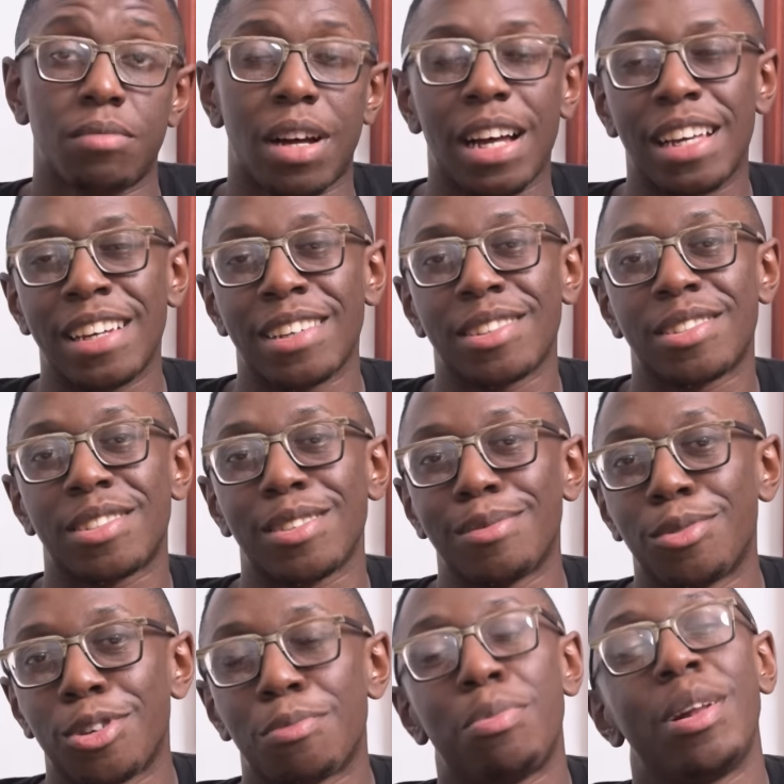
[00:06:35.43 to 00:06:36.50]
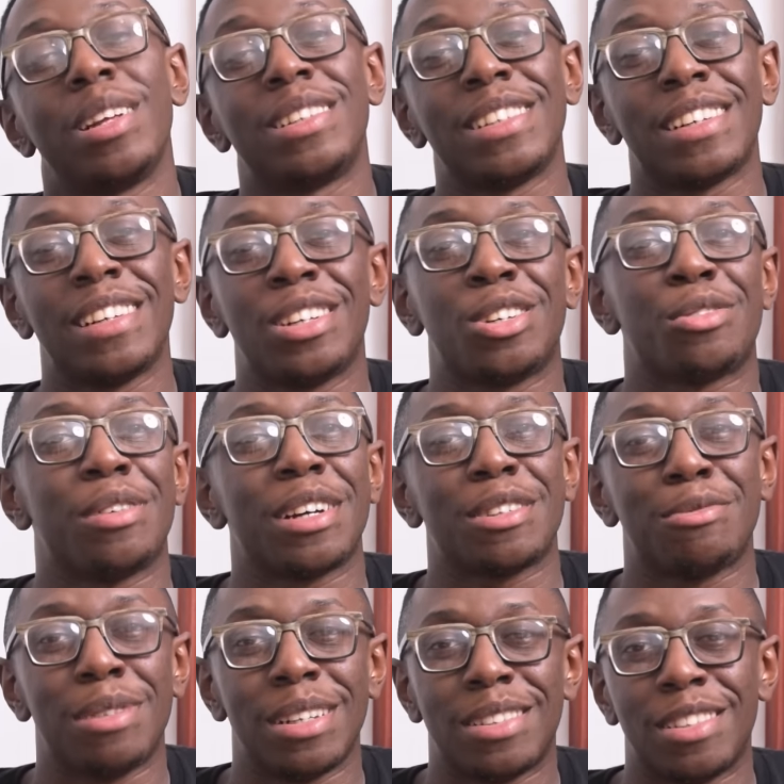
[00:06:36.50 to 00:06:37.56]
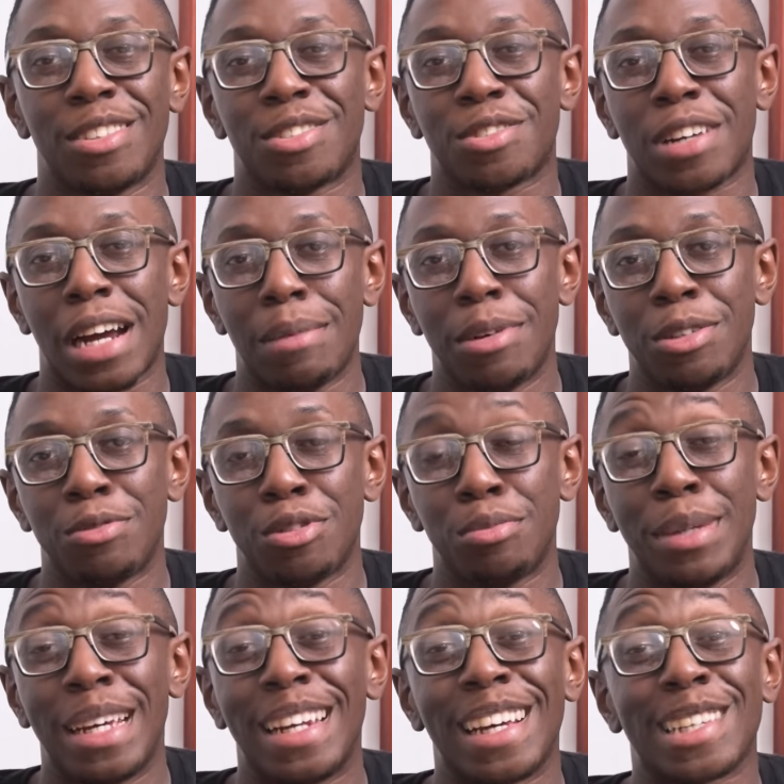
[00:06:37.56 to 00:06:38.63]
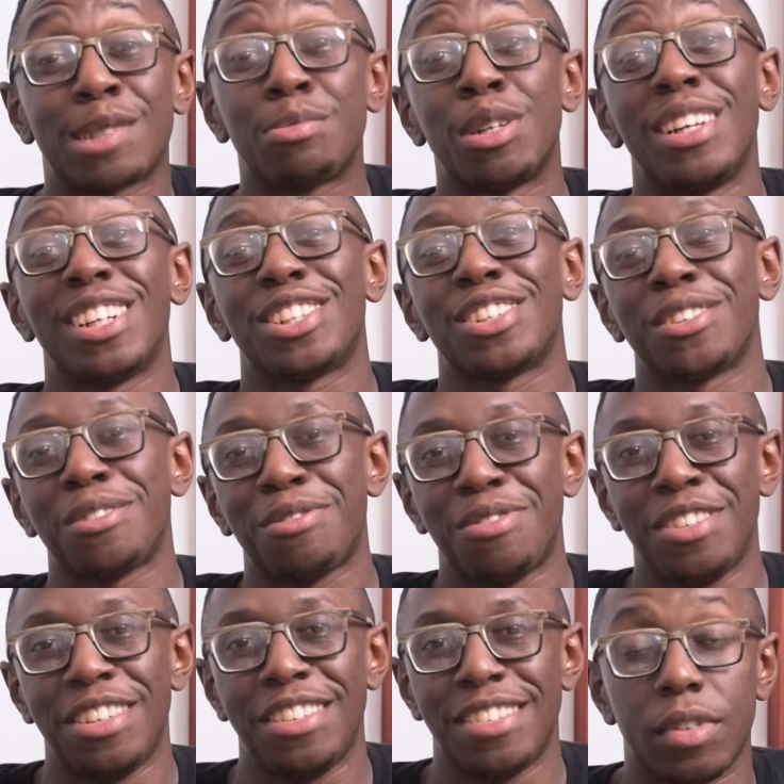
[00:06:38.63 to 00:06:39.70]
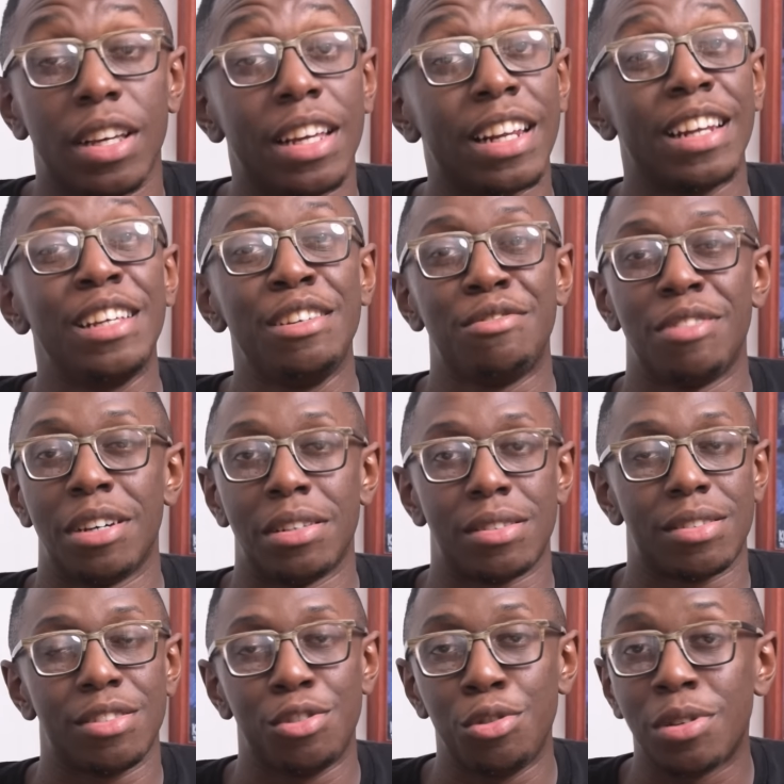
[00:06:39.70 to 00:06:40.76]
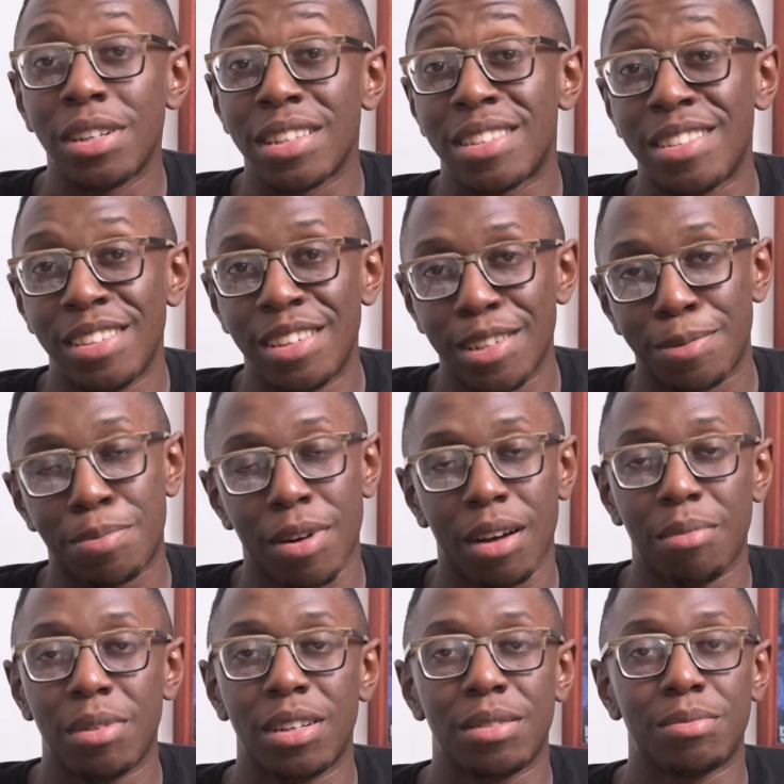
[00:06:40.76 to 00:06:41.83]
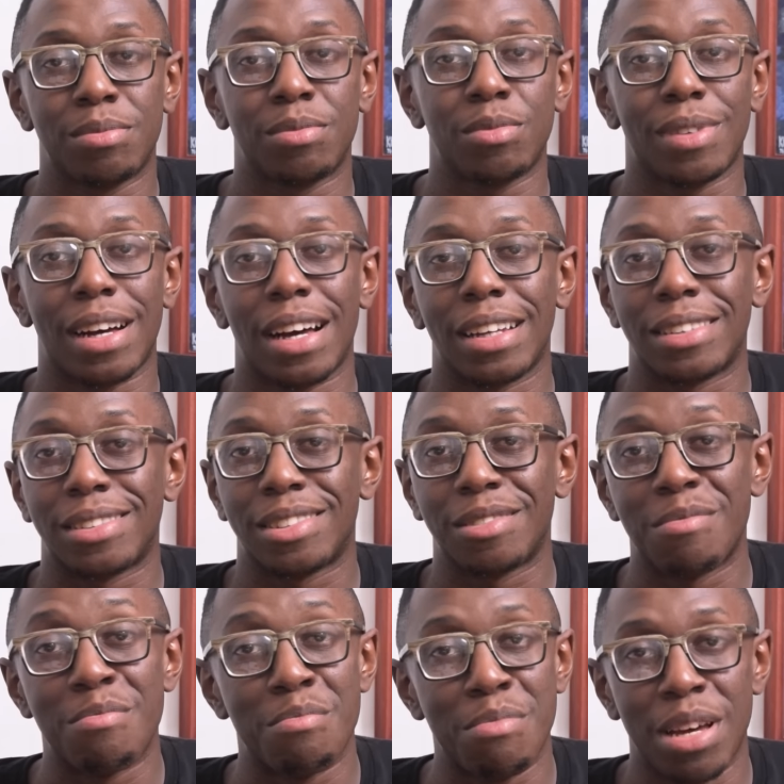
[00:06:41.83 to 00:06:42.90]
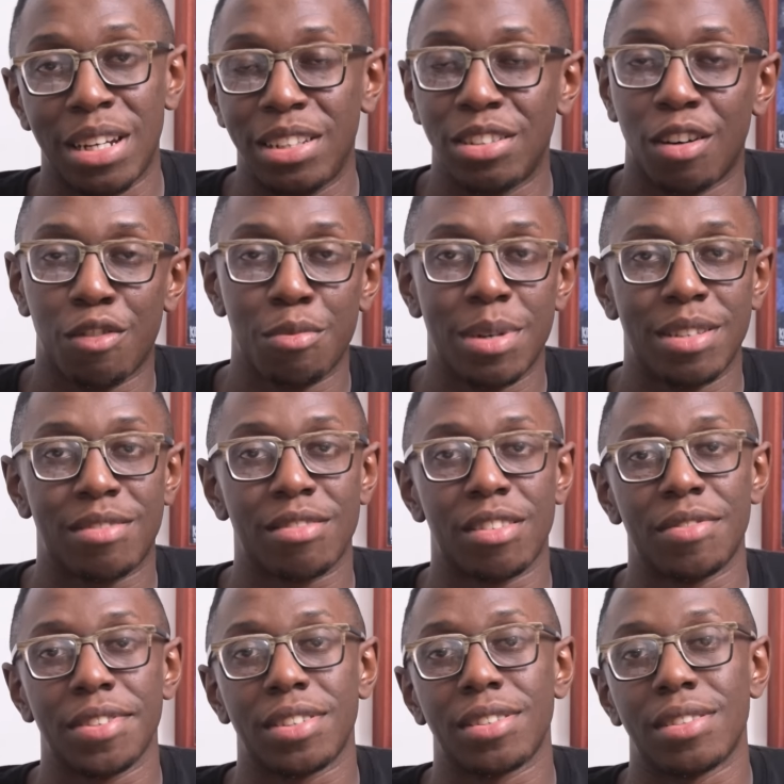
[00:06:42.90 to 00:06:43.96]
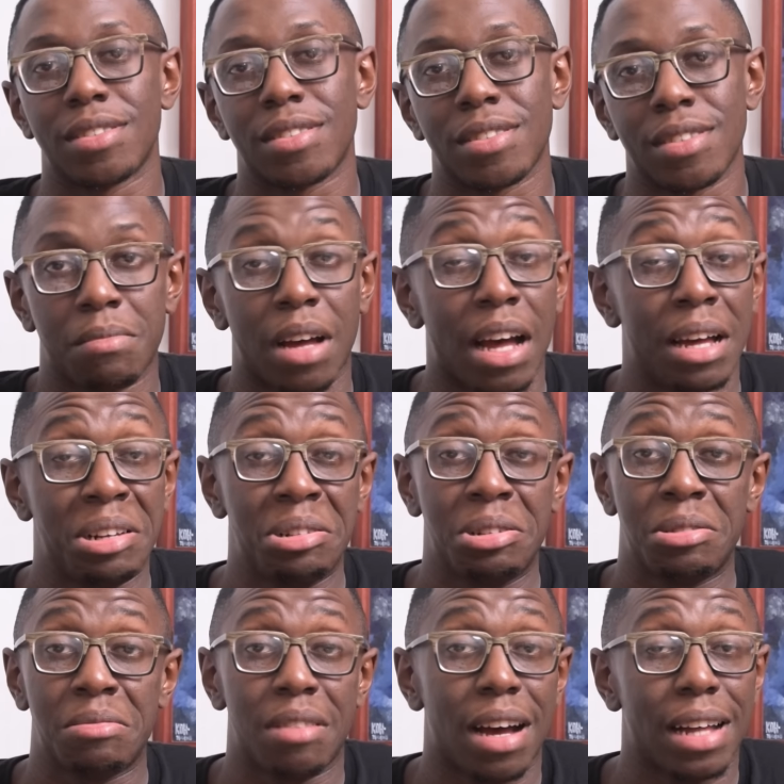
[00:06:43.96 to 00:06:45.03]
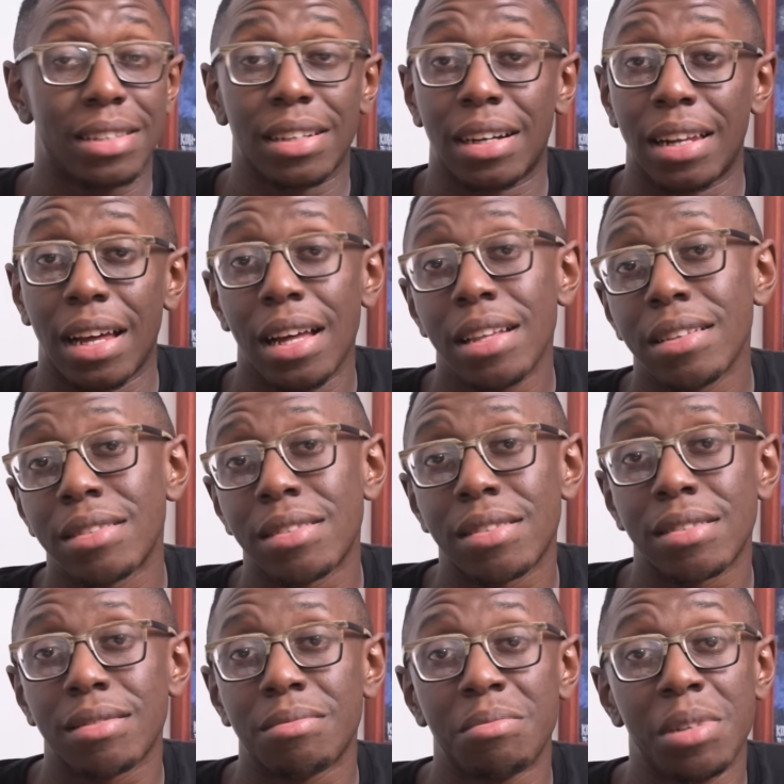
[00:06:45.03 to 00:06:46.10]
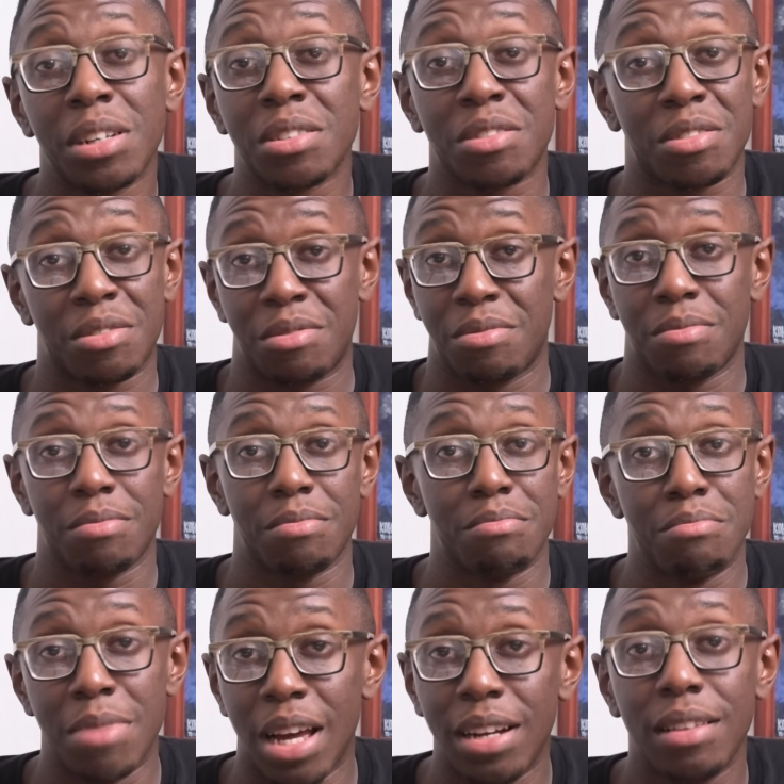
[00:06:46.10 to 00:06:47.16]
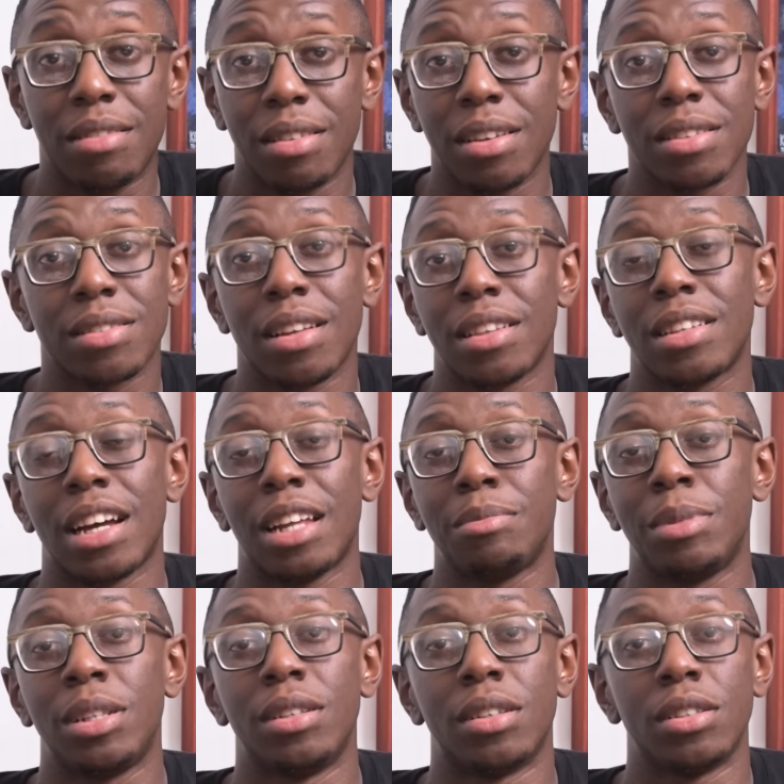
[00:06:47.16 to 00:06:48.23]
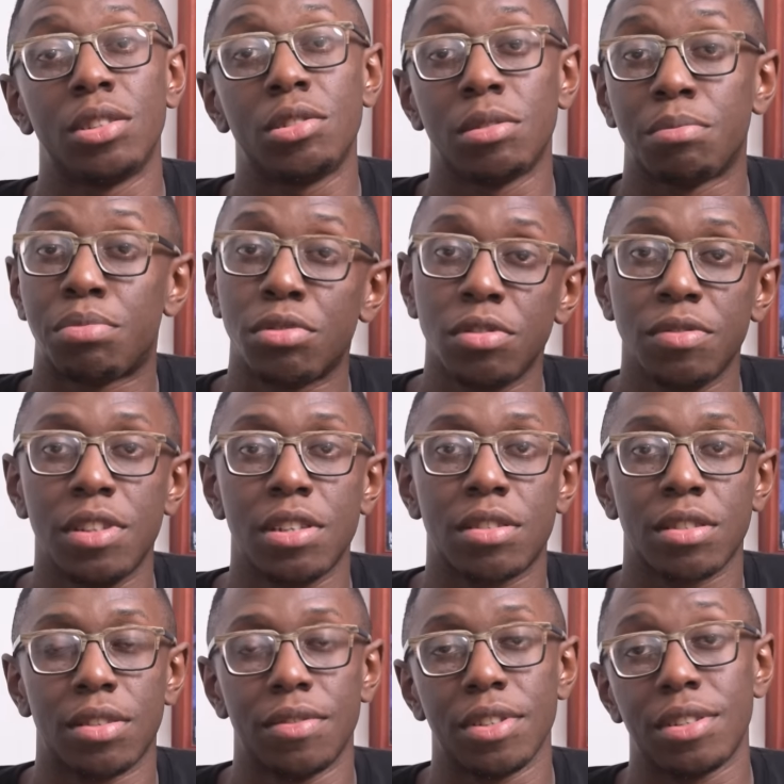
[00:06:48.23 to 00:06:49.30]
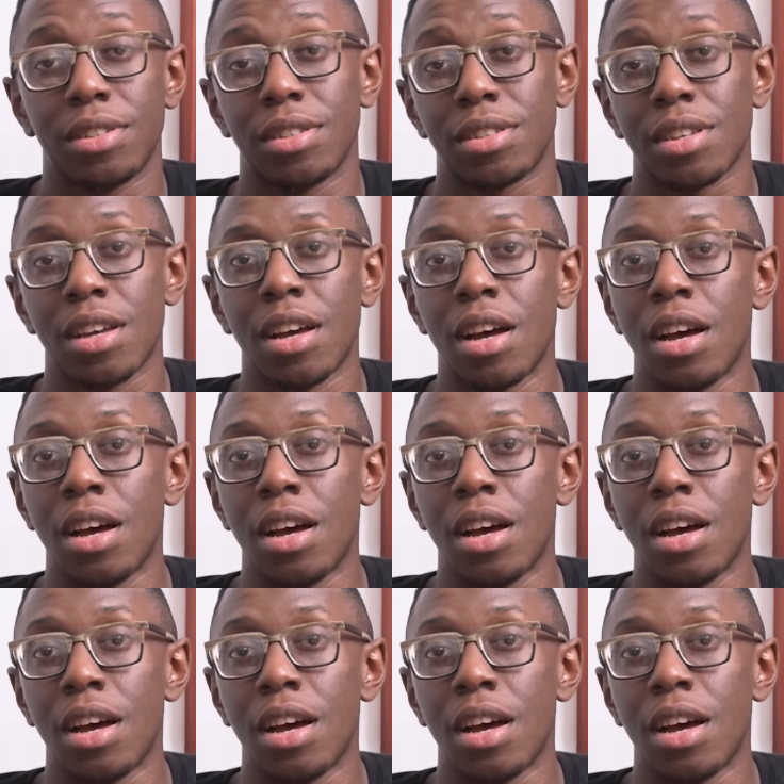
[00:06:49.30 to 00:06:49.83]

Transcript: I guess a more politically correct way to describe it would be an expedition fee. In any event, you can see this problem at many government services. And at a glance, there's many things that can be done to improve these services.